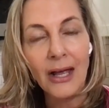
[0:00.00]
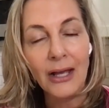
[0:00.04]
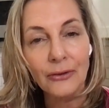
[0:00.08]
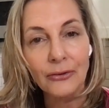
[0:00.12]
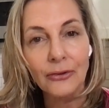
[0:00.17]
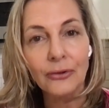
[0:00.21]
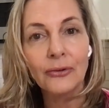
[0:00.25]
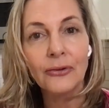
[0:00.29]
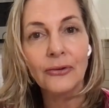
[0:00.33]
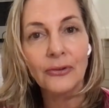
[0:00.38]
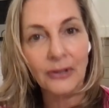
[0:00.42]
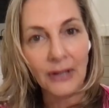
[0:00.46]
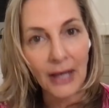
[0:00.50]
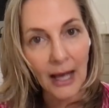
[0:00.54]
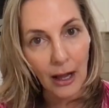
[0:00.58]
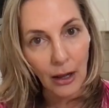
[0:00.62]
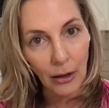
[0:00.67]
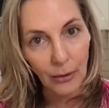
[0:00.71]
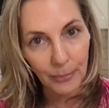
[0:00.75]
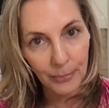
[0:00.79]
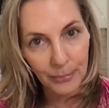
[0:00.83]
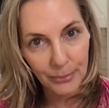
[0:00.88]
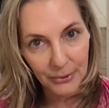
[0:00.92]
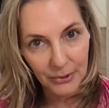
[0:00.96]
and your
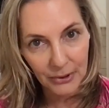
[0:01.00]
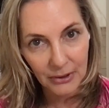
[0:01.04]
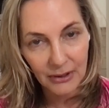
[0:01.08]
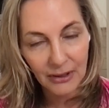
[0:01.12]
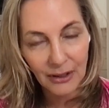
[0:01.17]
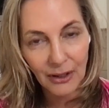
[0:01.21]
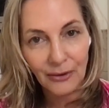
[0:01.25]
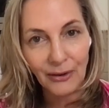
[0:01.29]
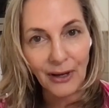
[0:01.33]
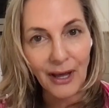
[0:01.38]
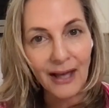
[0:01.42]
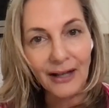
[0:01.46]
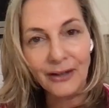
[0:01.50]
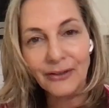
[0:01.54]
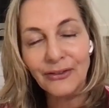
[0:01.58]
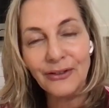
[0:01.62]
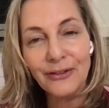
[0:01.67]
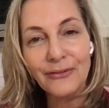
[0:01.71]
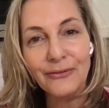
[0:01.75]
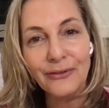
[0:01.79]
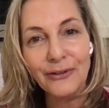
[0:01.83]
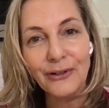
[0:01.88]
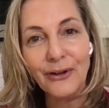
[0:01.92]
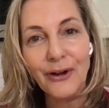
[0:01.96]
scalp.
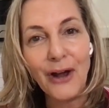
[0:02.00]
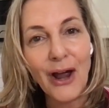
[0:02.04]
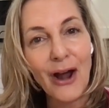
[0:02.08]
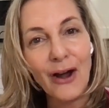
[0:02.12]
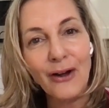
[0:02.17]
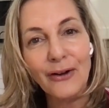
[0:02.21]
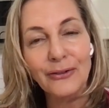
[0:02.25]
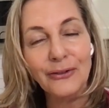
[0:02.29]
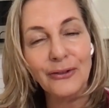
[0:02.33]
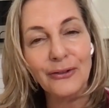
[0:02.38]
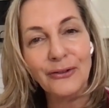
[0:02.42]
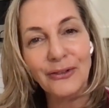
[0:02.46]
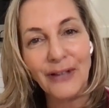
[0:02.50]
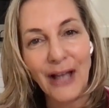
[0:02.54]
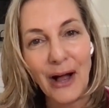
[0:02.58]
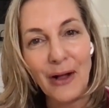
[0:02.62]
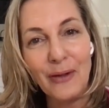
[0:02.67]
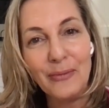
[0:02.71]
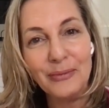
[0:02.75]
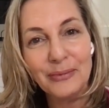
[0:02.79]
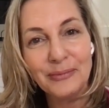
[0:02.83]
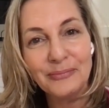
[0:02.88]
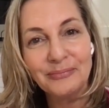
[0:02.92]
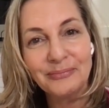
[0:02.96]
Excellent for your hair and your scalp.